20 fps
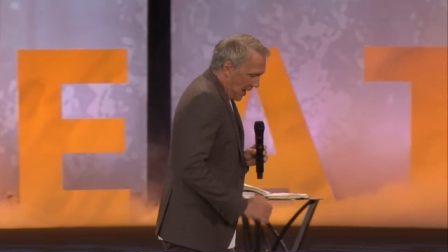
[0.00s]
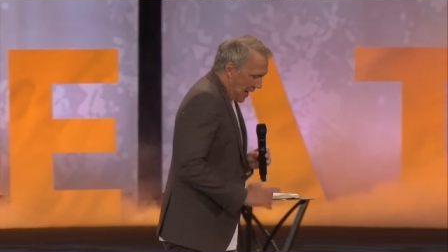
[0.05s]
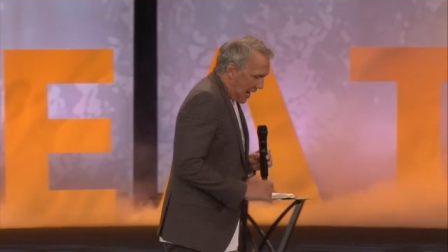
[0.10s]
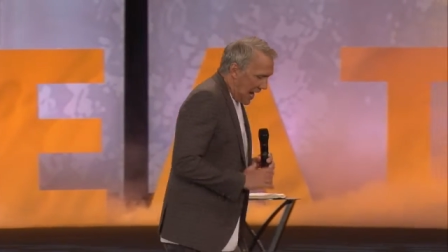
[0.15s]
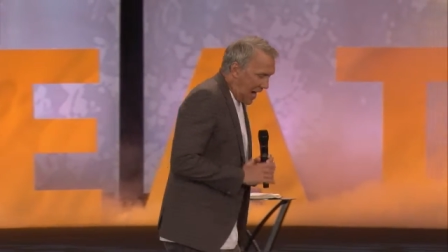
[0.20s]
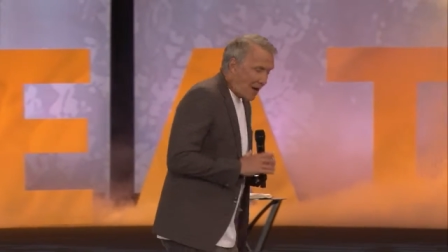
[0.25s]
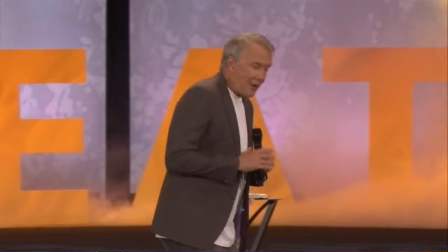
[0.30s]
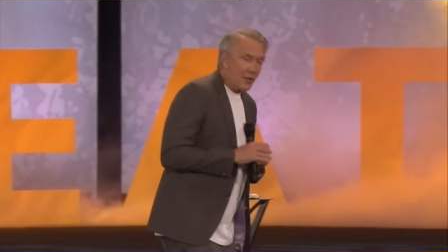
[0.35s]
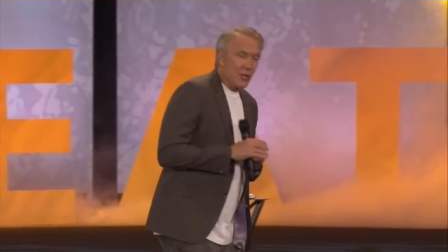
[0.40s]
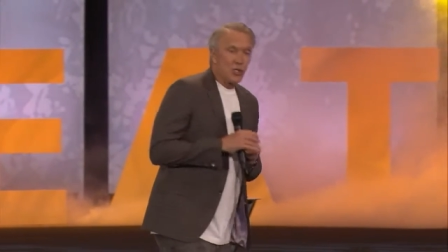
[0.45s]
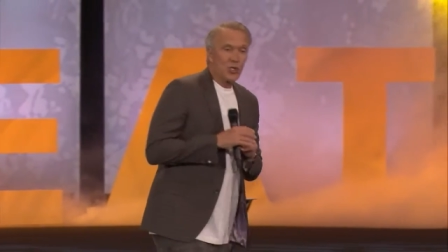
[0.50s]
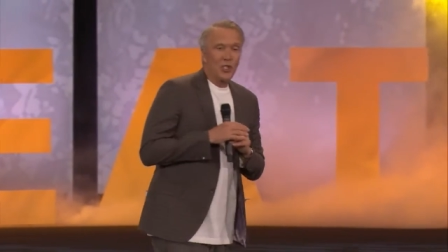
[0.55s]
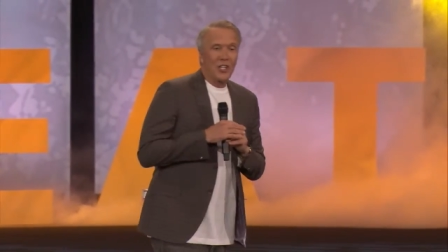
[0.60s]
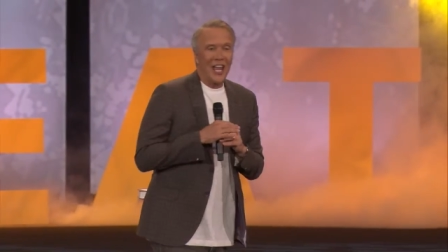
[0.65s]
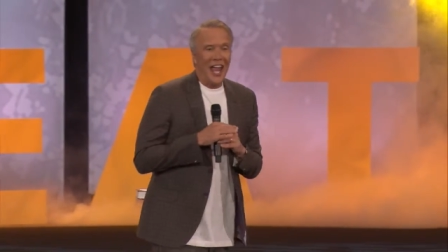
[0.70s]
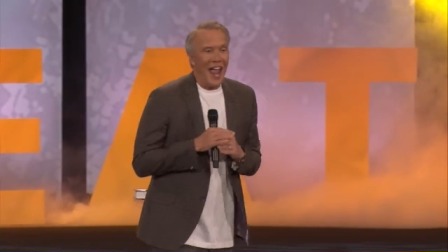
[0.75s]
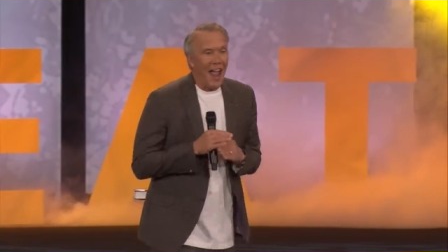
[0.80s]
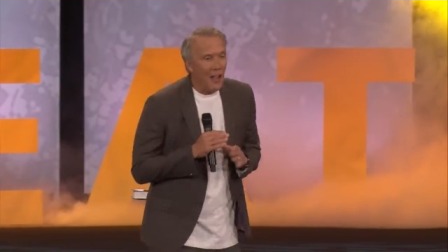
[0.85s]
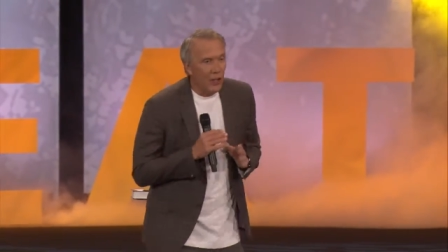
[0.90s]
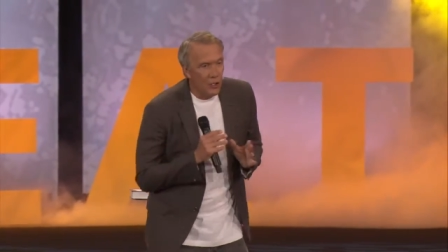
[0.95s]
I'm going to
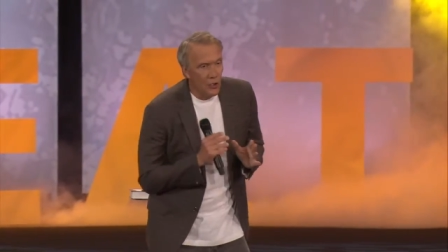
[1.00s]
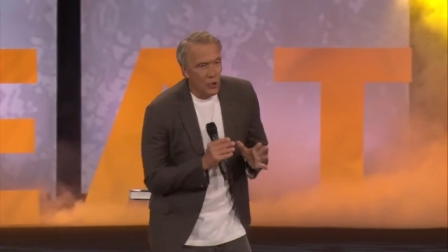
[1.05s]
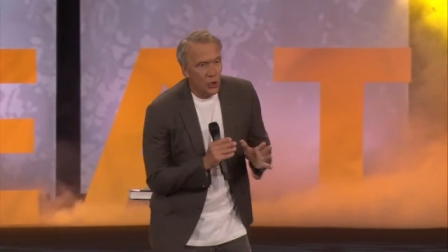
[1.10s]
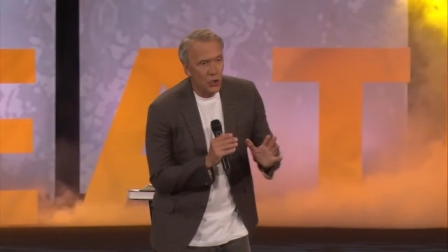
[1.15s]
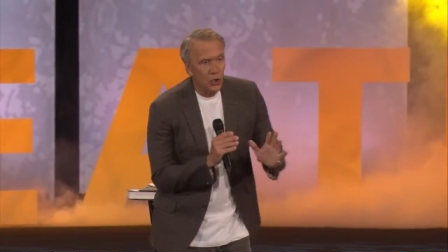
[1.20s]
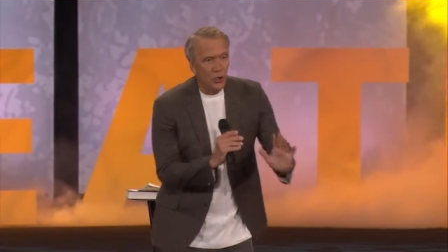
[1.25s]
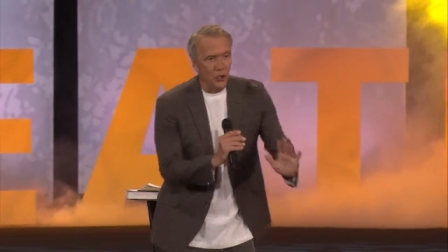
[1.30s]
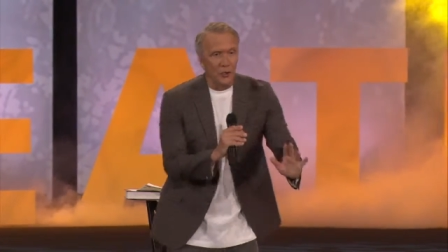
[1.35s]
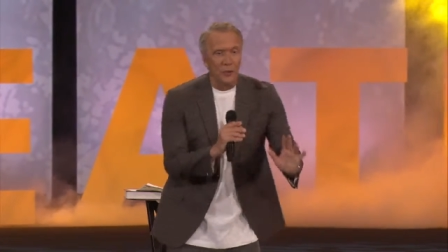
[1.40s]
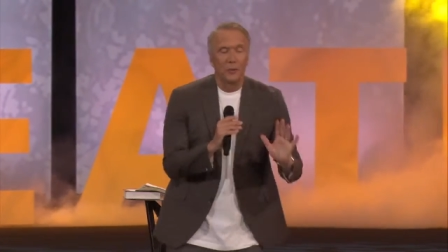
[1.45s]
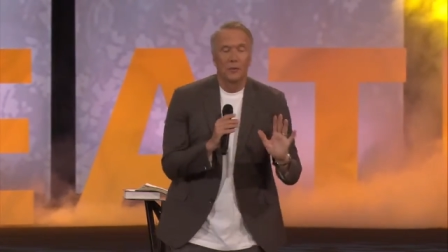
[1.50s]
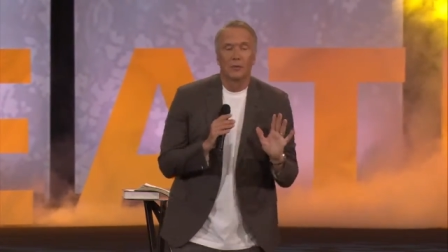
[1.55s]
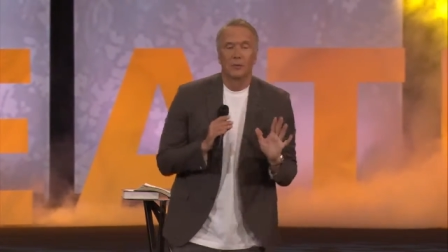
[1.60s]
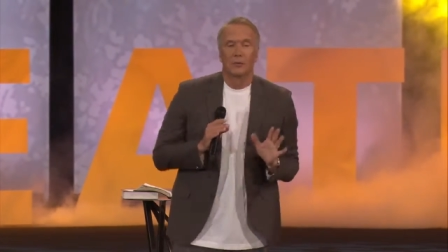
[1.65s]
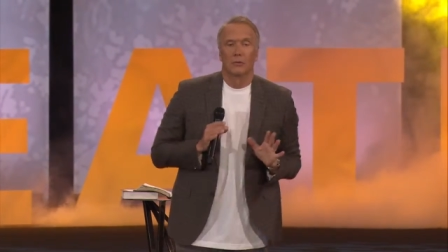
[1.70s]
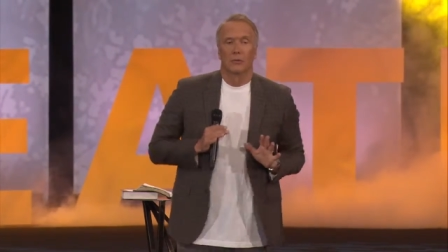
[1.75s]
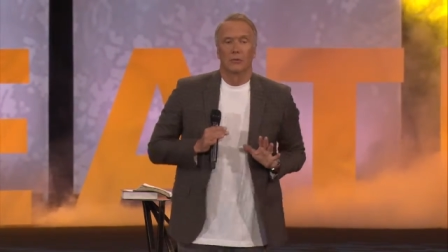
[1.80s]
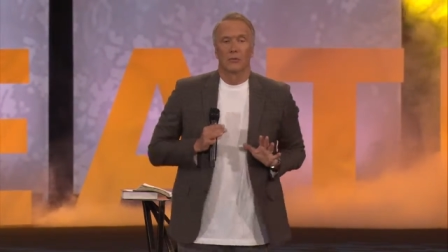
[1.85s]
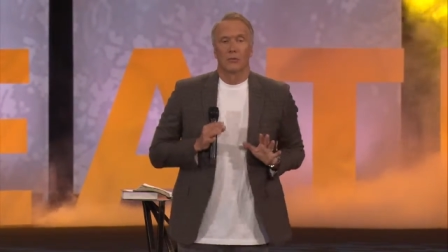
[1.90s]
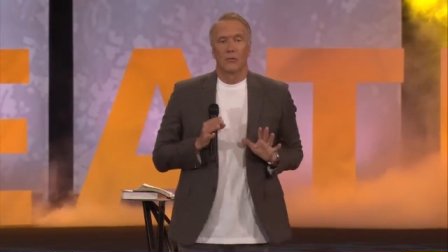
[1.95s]
challenge you
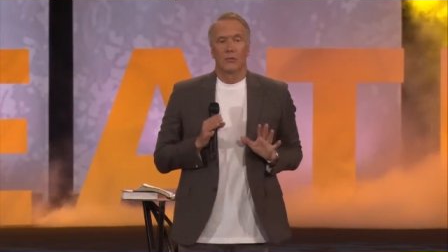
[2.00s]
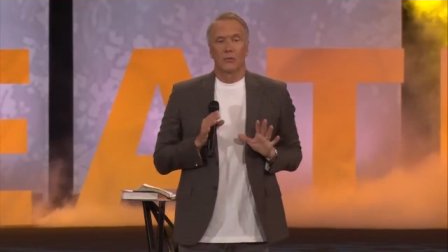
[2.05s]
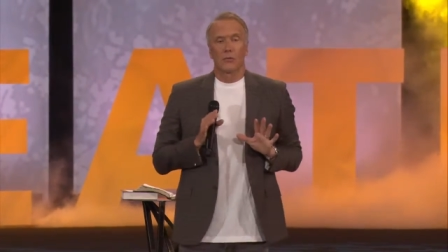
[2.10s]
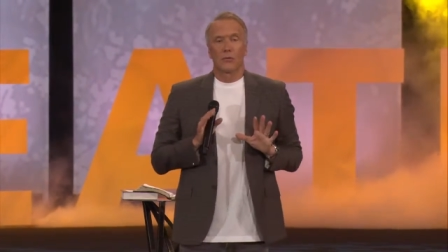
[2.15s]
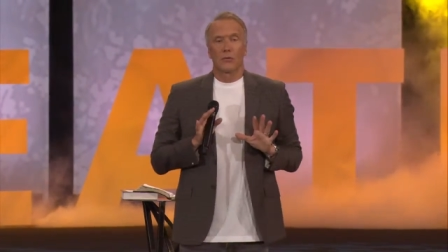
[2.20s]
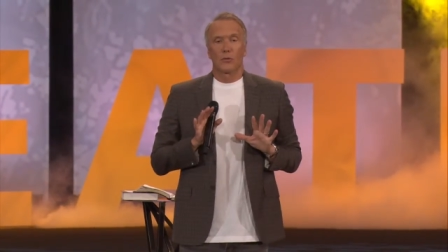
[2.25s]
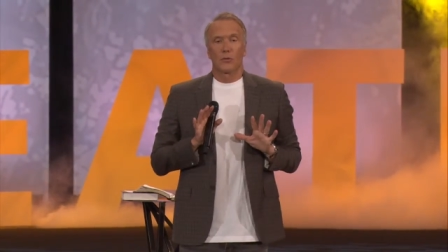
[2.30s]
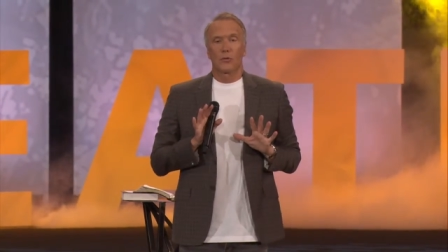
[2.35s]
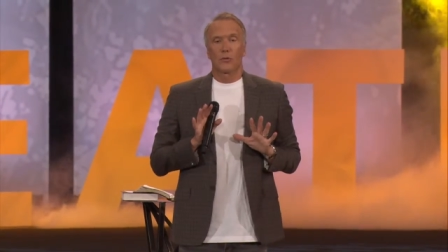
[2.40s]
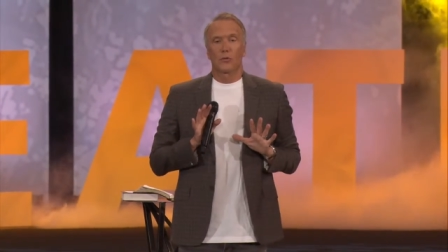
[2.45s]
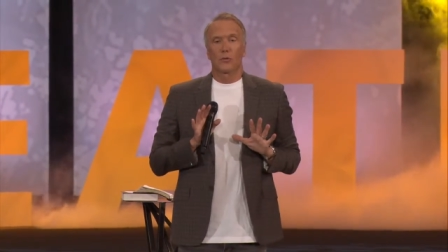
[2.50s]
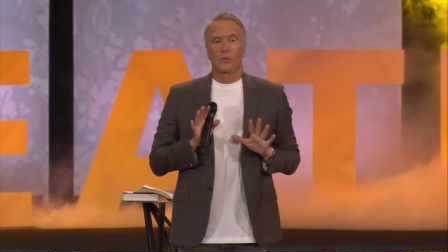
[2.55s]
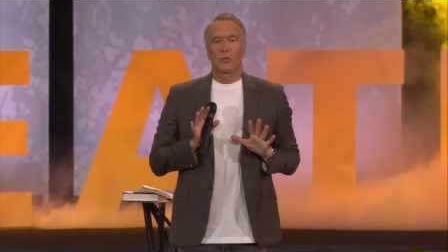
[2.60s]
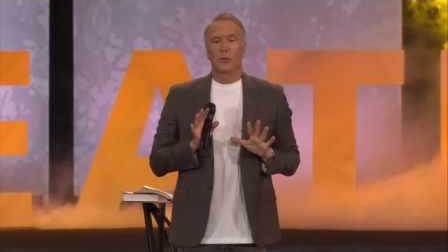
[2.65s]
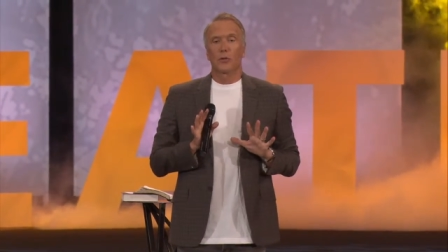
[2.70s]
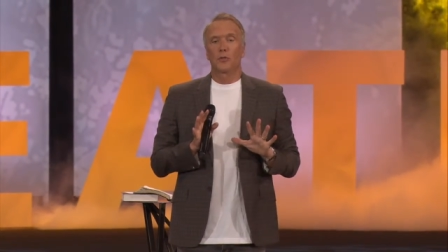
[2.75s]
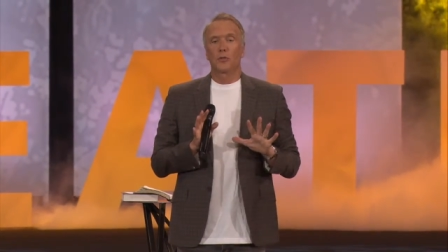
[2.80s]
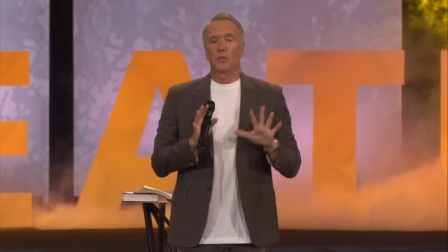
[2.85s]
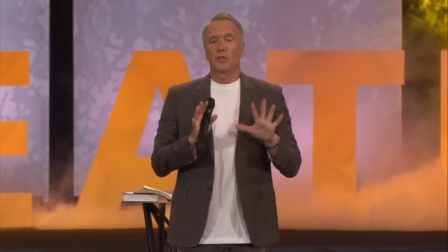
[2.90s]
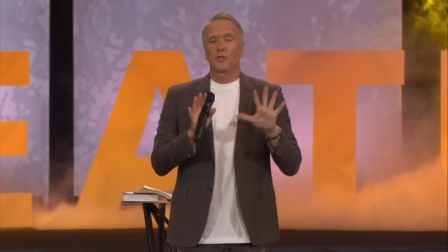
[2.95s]

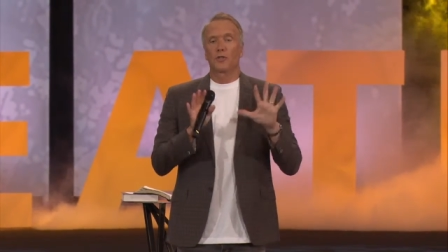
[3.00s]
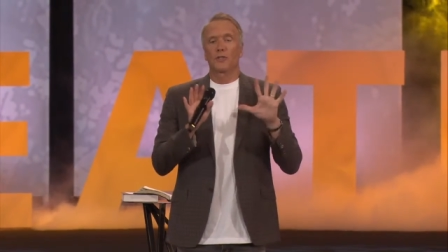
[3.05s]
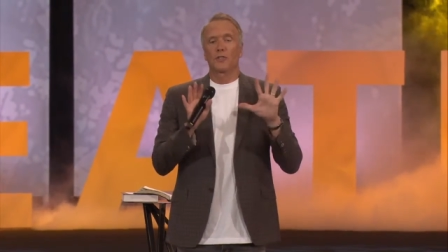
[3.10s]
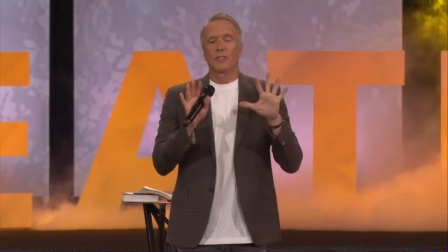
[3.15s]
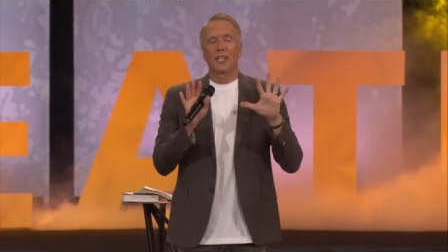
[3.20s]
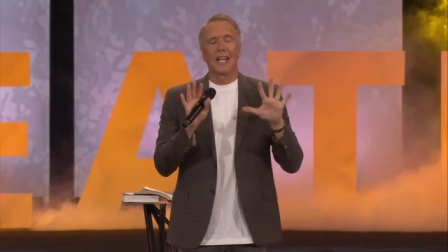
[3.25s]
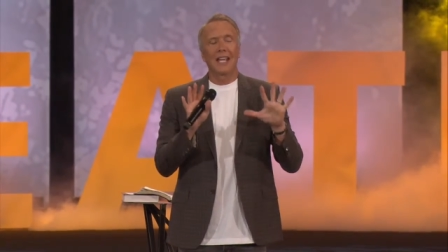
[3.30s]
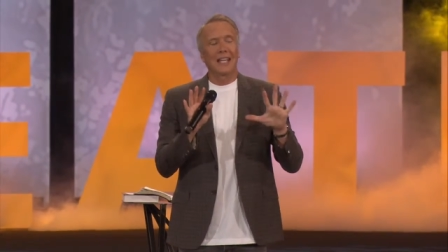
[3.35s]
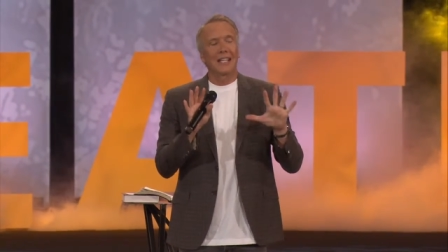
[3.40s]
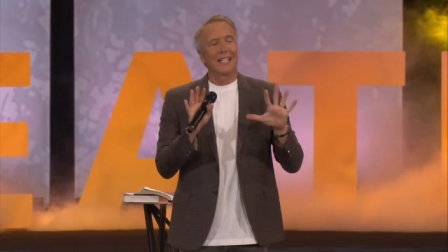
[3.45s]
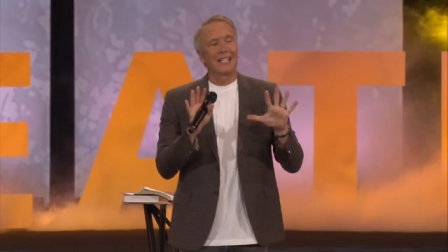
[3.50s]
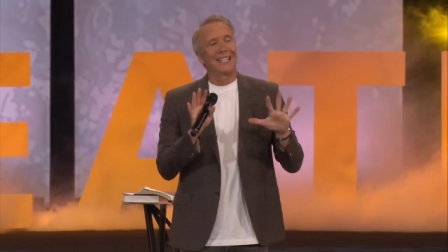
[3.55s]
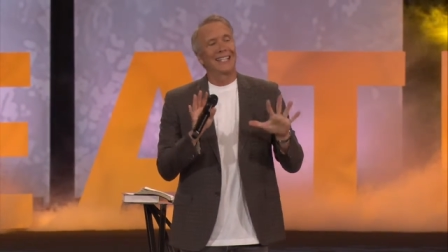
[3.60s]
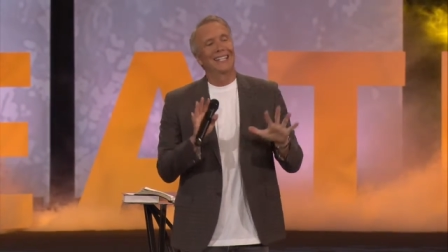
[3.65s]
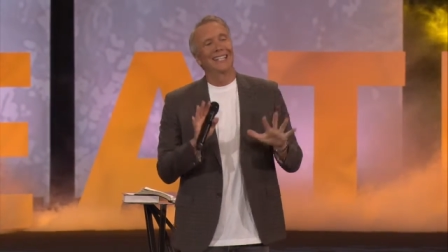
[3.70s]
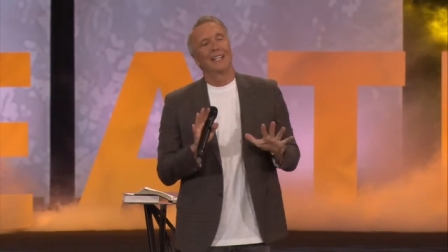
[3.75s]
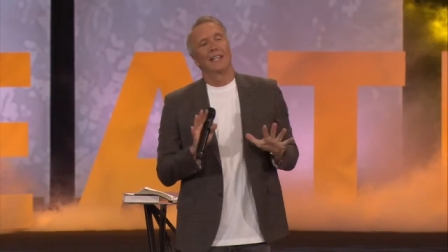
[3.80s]
to just take